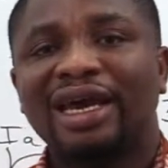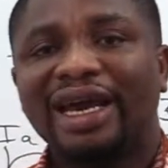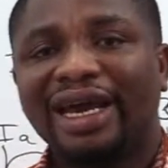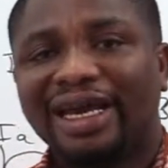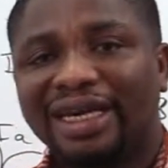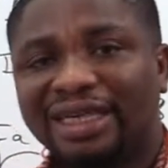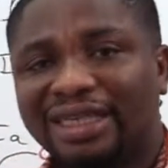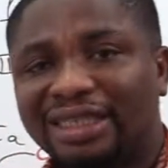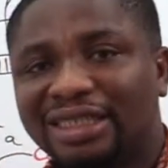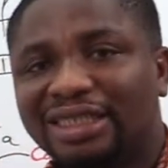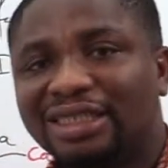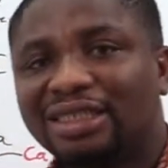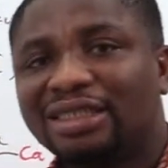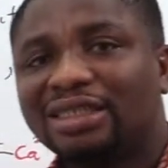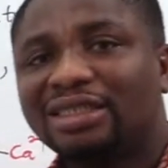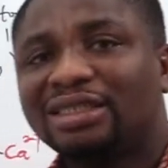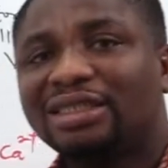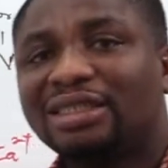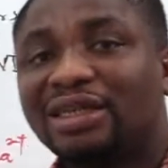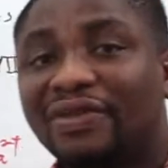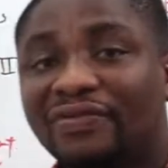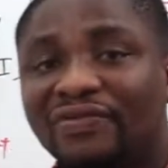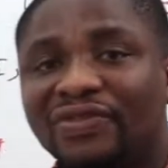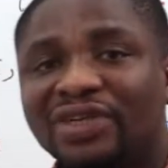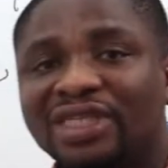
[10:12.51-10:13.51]
and
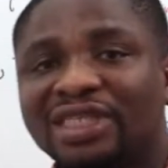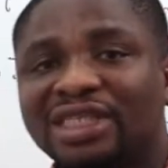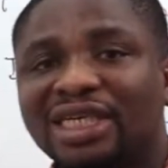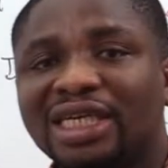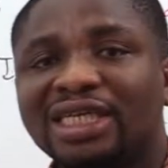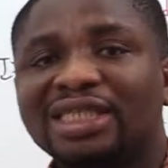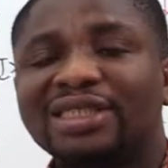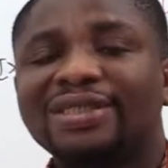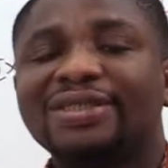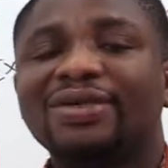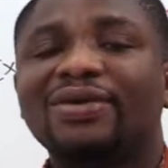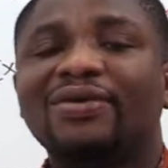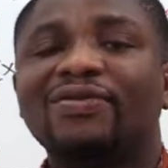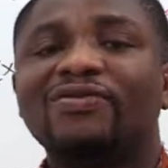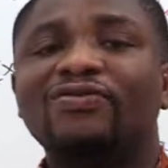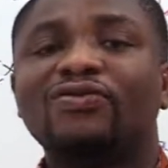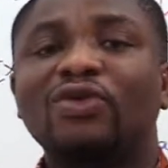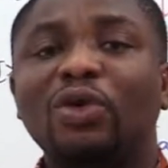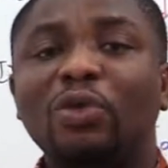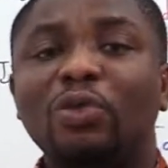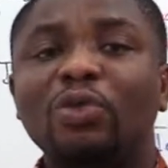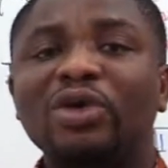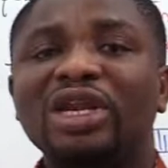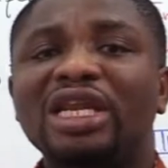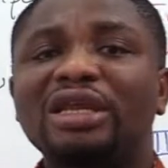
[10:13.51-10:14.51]
deficiency of
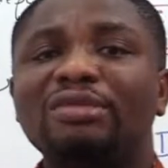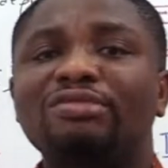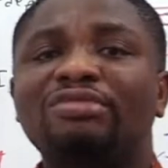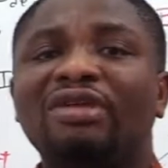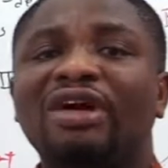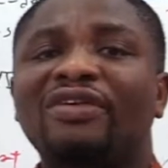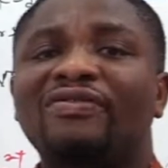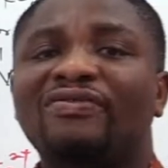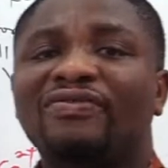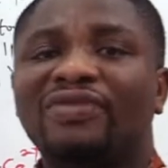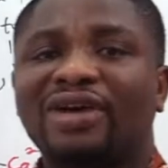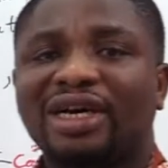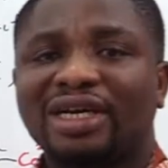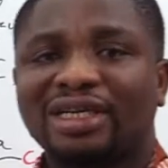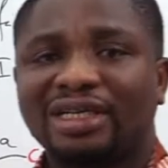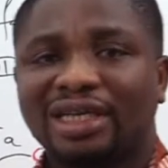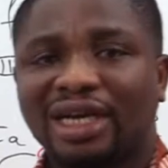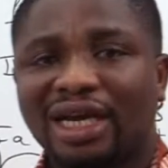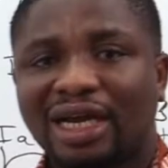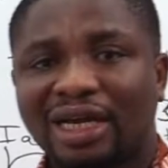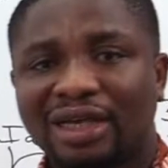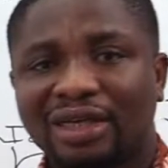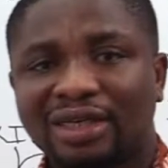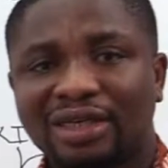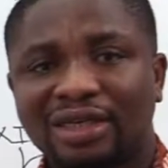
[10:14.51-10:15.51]
von Willebrand
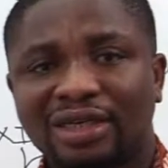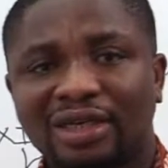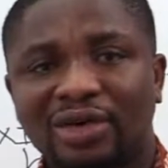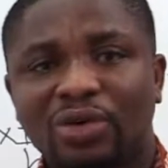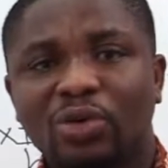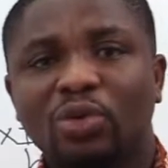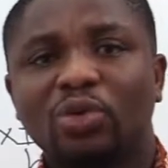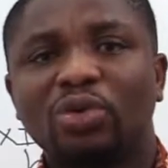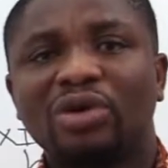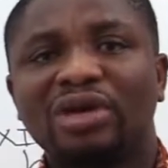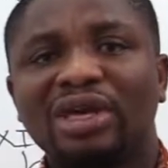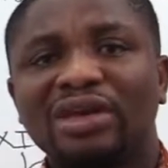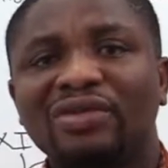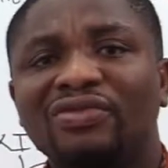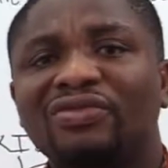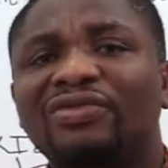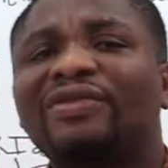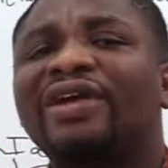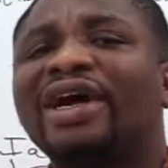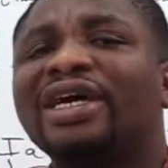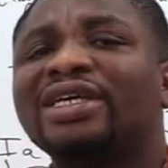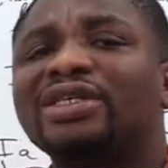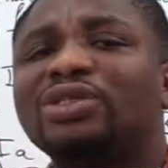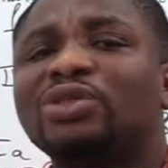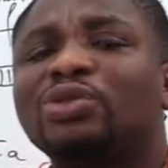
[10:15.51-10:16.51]
factor will give
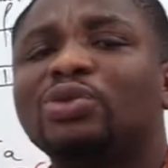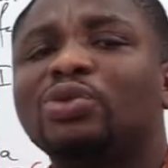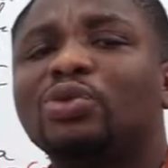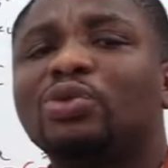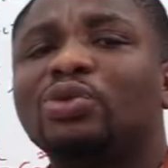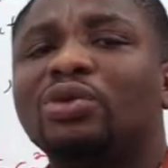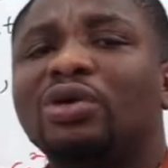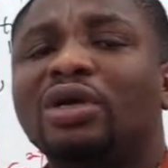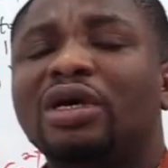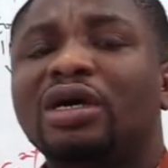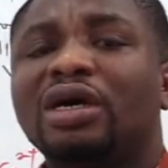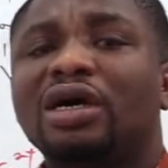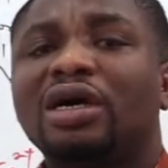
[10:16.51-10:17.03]
rise to